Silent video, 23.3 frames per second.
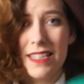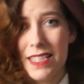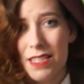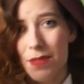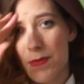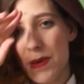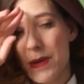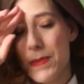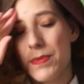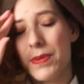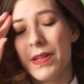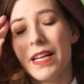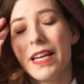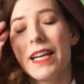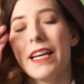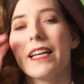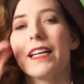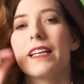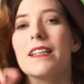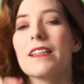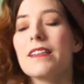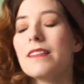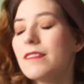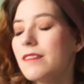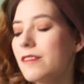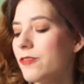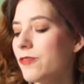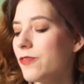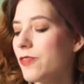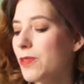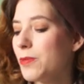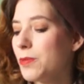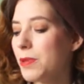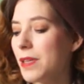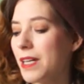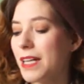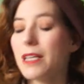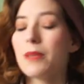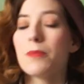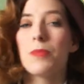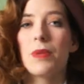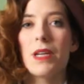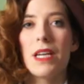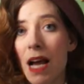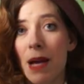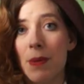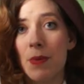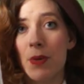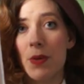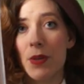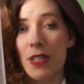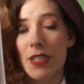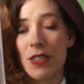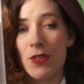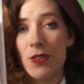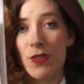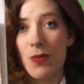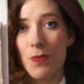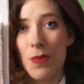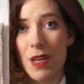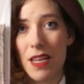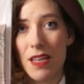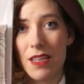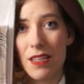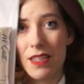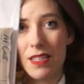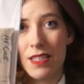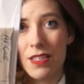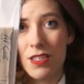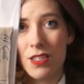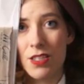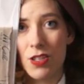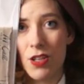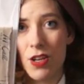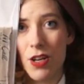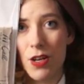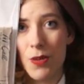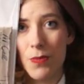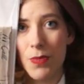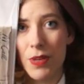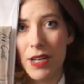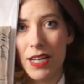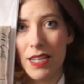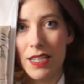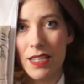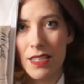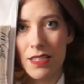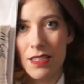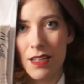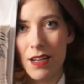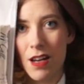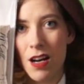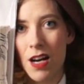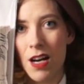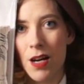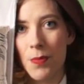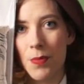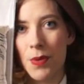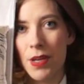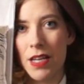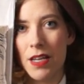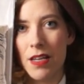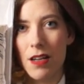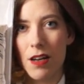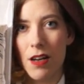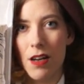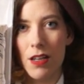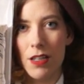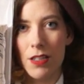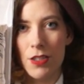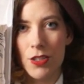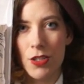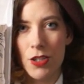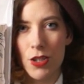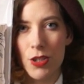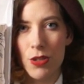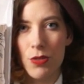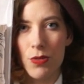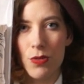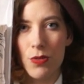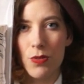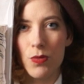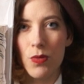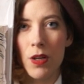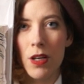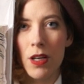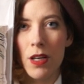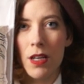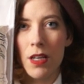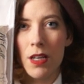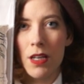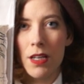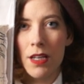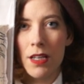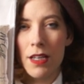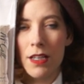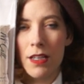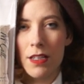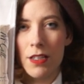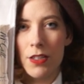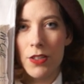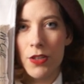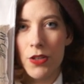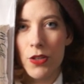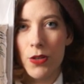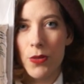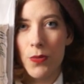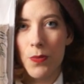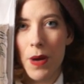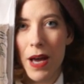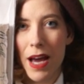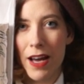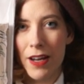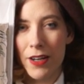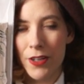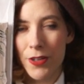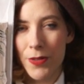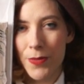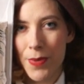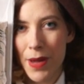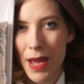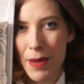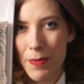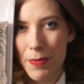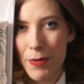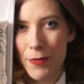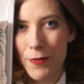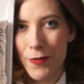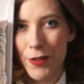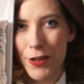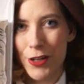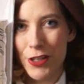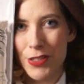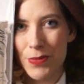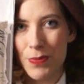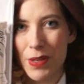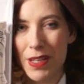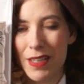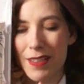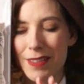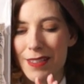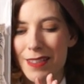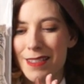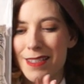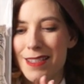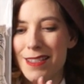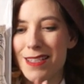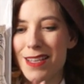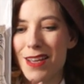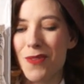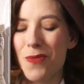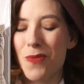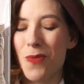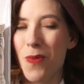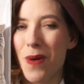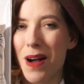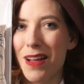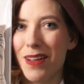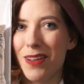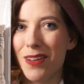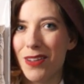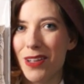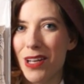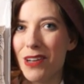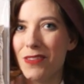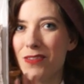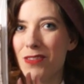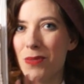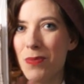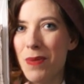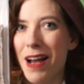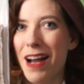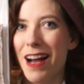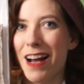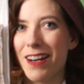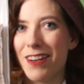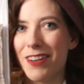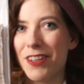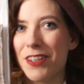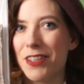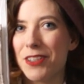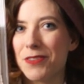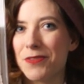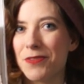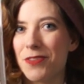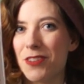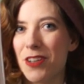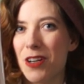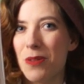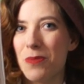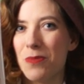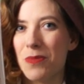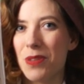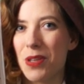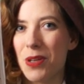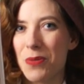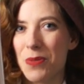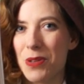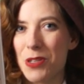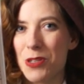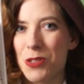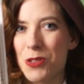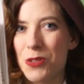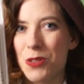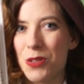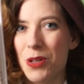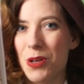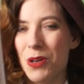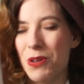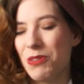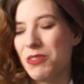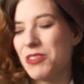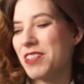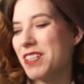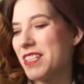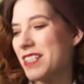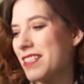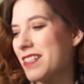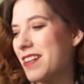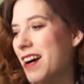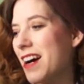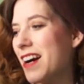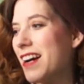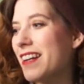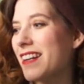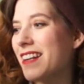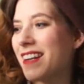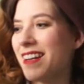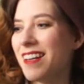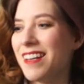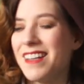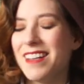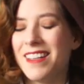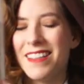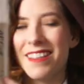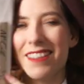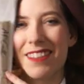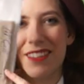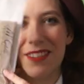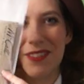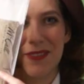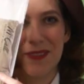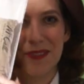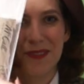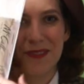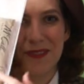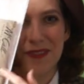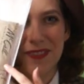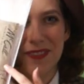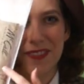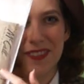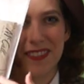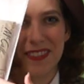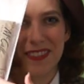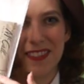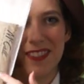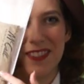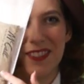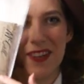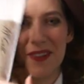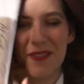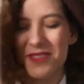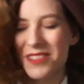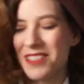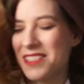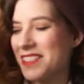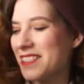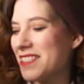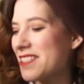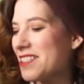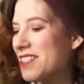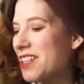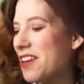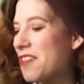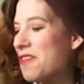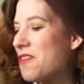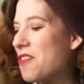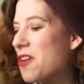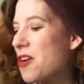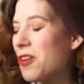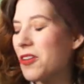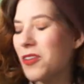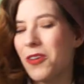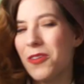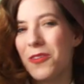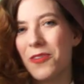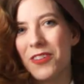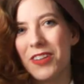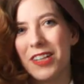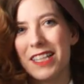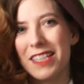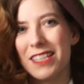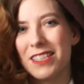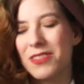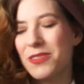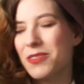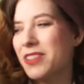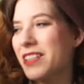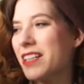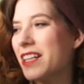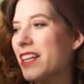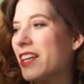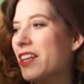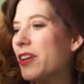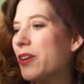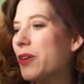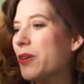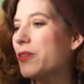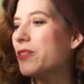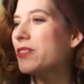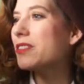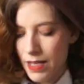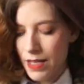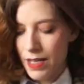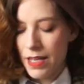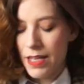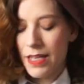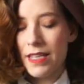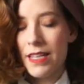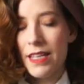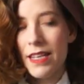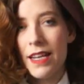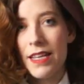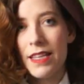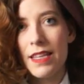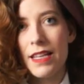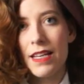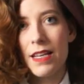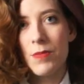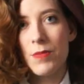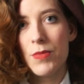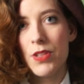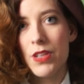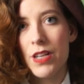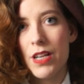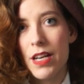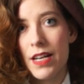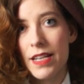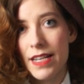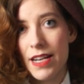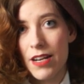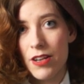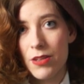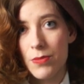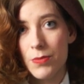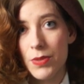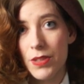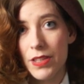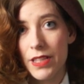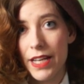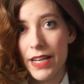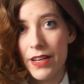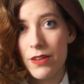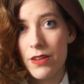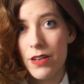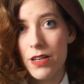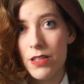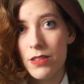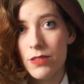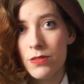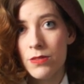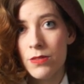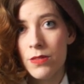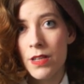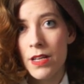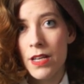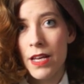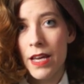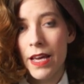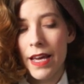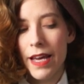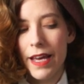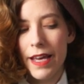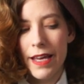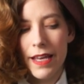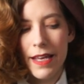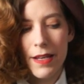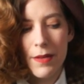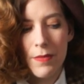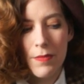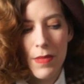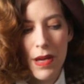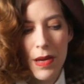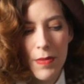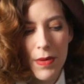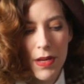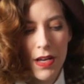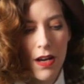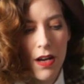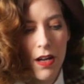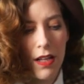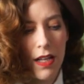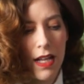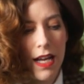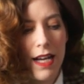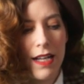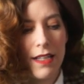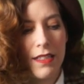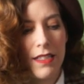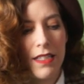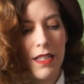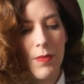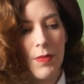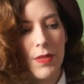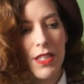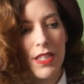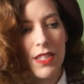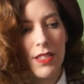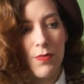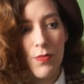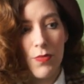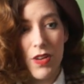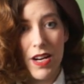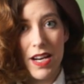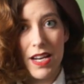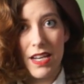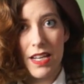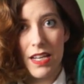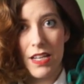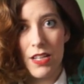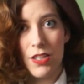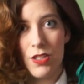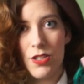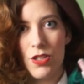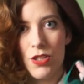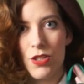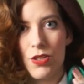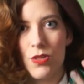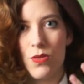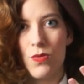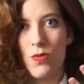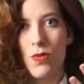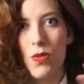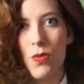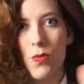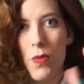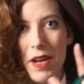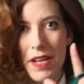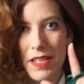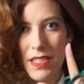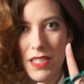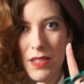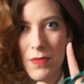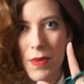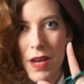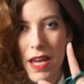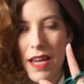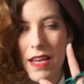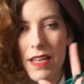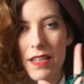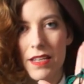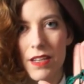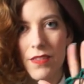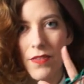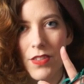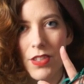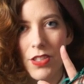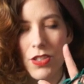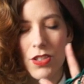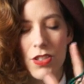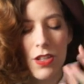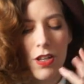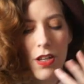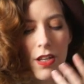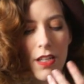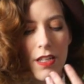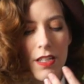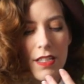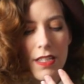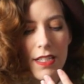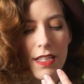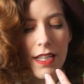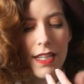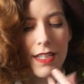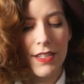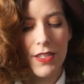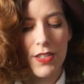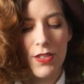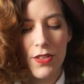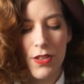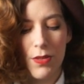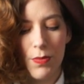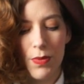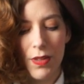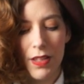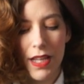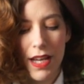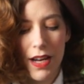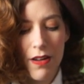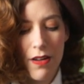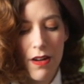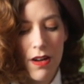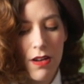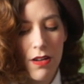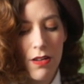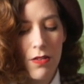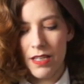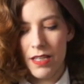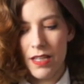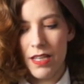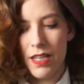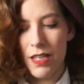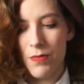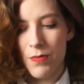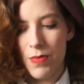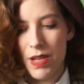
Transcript: is my plan for plan B. I'm going to make this skirt, but I need to copy it onto new pattern paper first because this is a well-loved pattern from the original owner. It's got little notes and stuff all over it. It's really cute. And then I think I'm going to cut out a bolero, and maybe I'll add some of this braiding to the waistband of the skirt and to the bolero, and